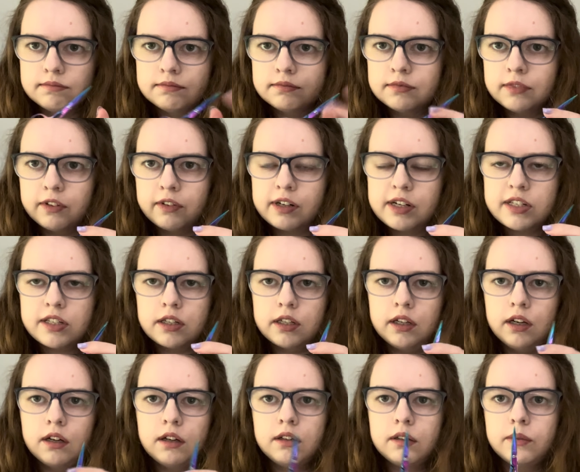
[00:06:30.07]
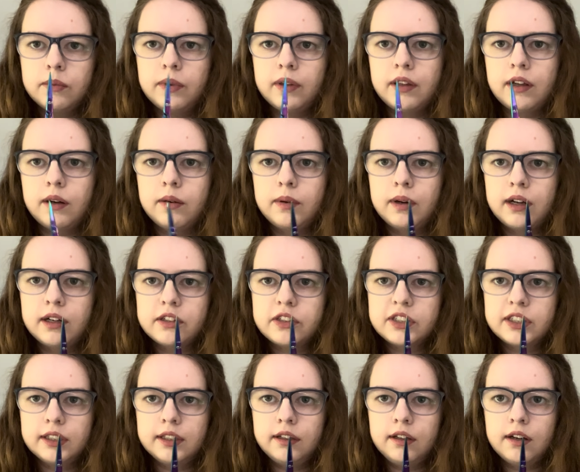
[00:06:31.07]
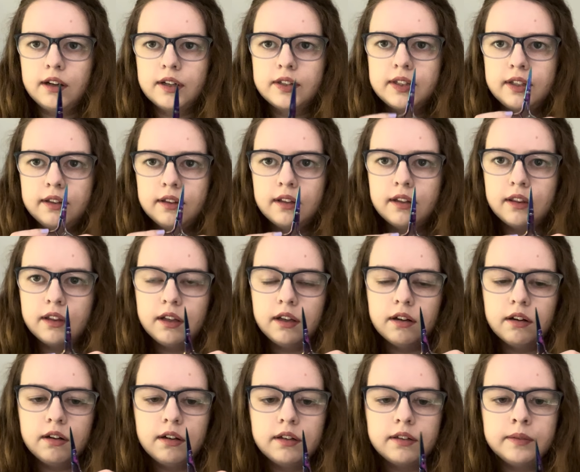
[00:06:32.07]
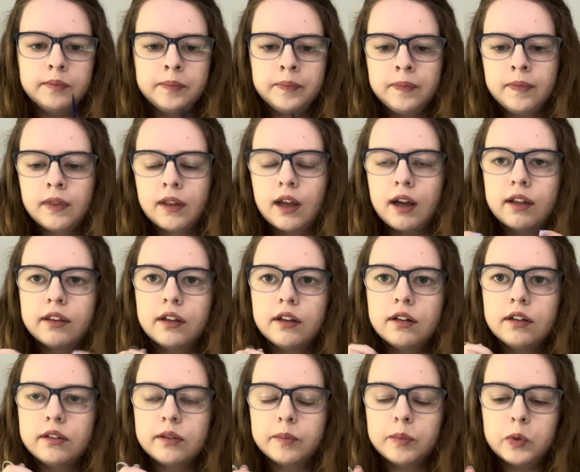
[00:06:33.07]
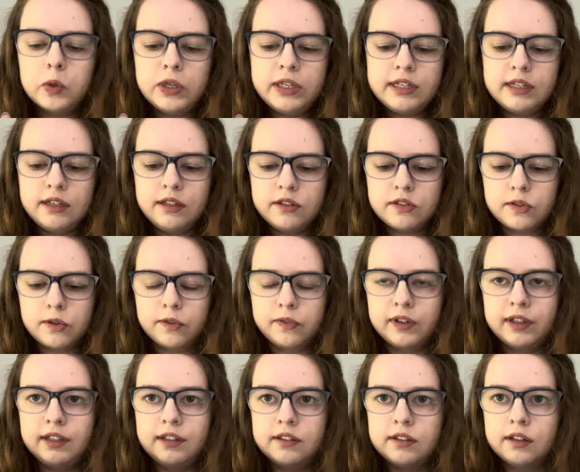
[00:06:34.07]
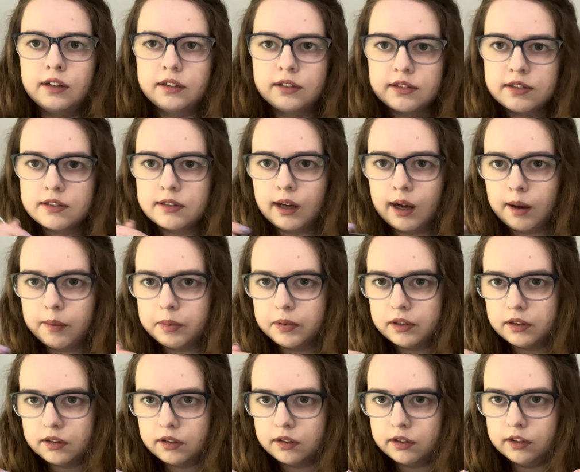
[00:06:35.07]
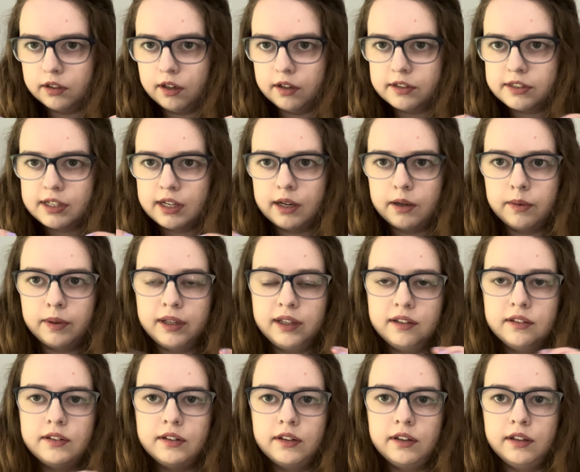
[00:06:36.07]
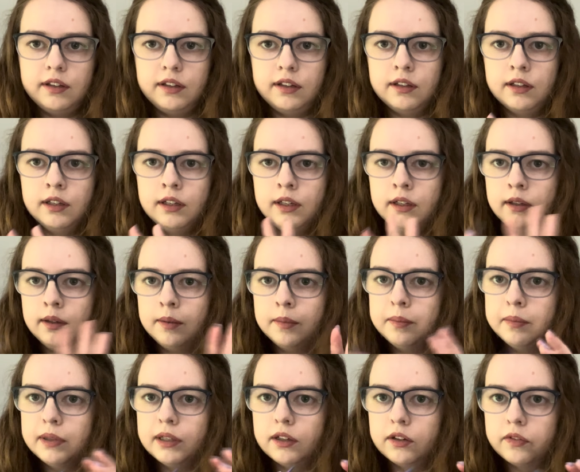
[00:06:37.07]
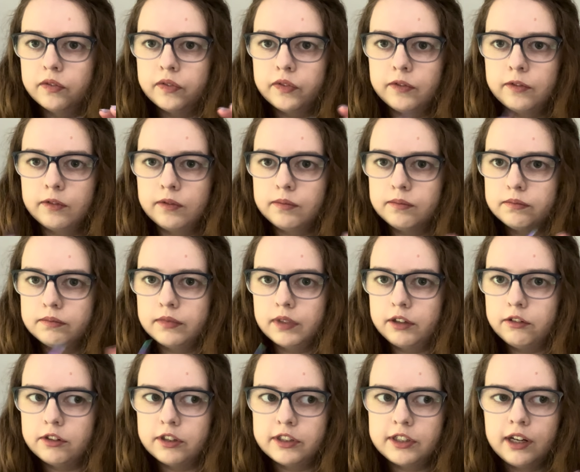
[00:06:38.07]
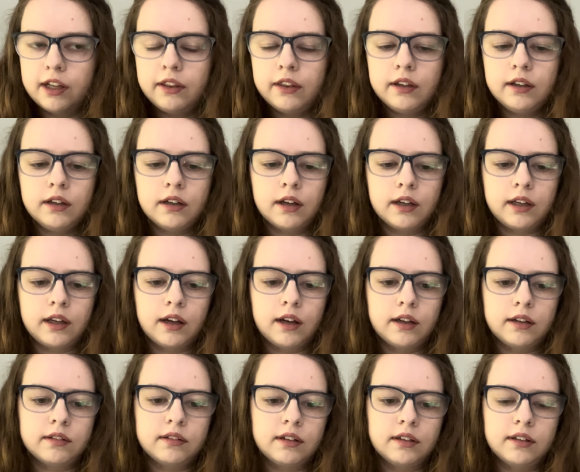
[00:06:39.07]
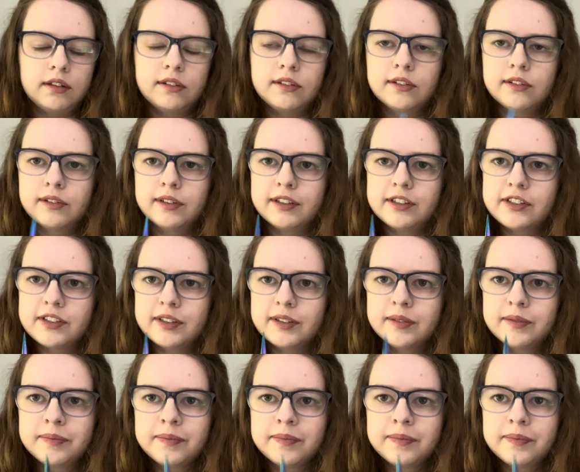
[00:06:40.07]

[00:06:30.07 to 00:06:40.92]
rest of the yarn without actually cutting the yarn, and they're nice and pointy, so if I need to like stab a yarn tail into the middle of my crochet thing, I can, and it's not an issue.